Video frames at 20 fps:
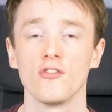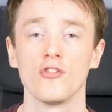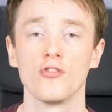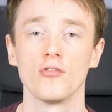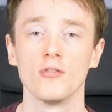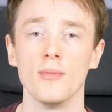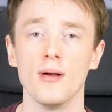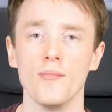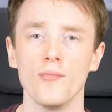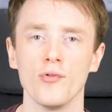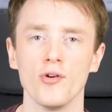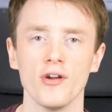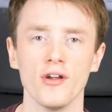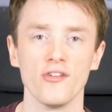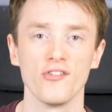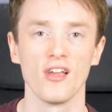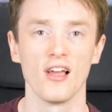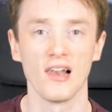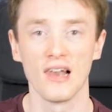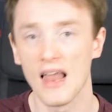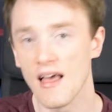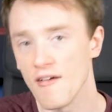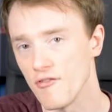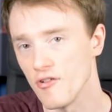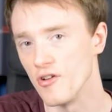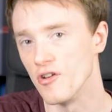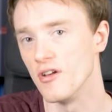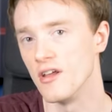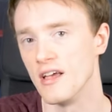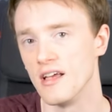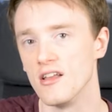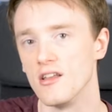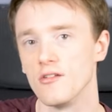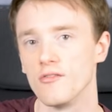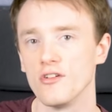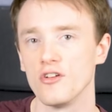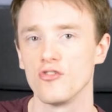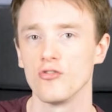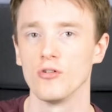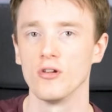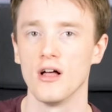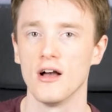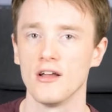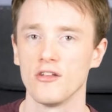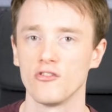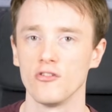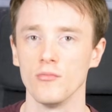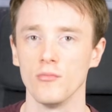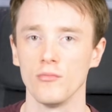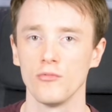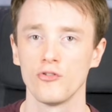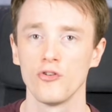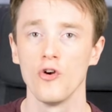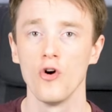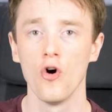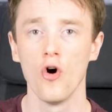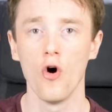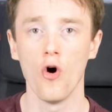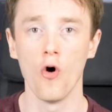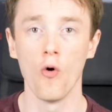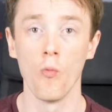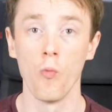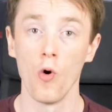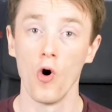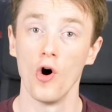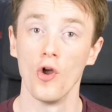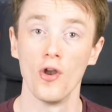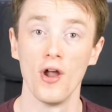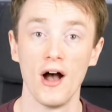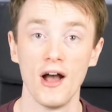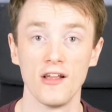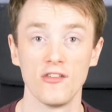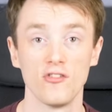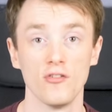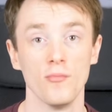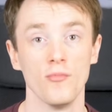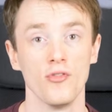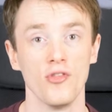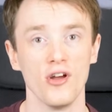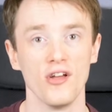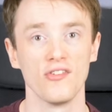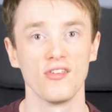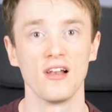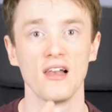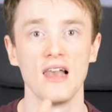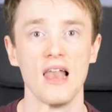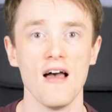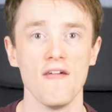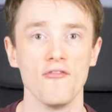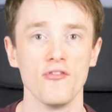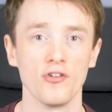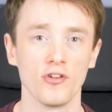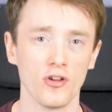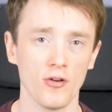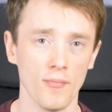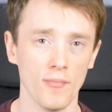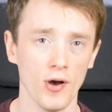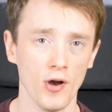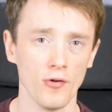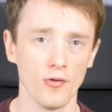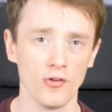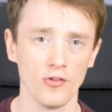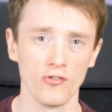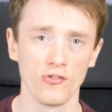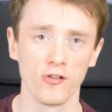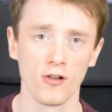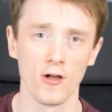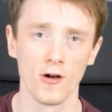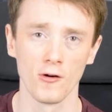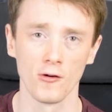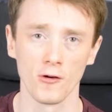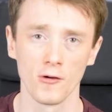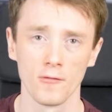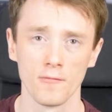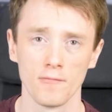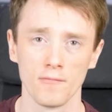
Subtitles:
to remember it as 11 individual items or one item that is 11 components long.